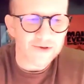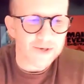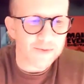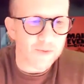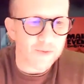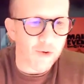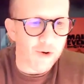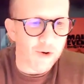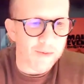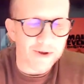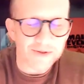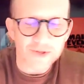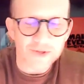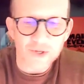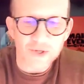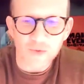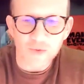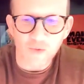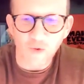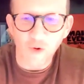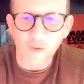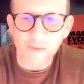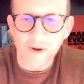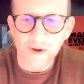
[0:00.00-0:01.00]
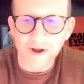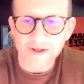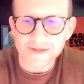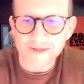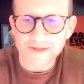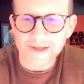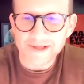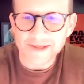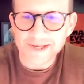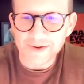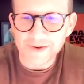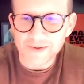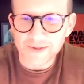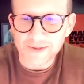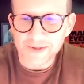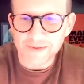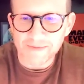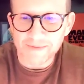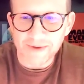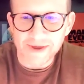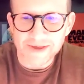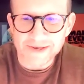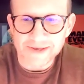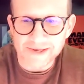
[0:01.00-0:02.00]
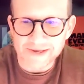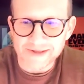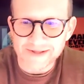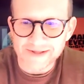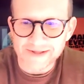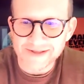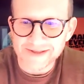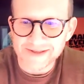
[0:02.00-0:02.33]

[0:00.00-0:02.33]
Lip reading: us more about this robot. That sounds amazing.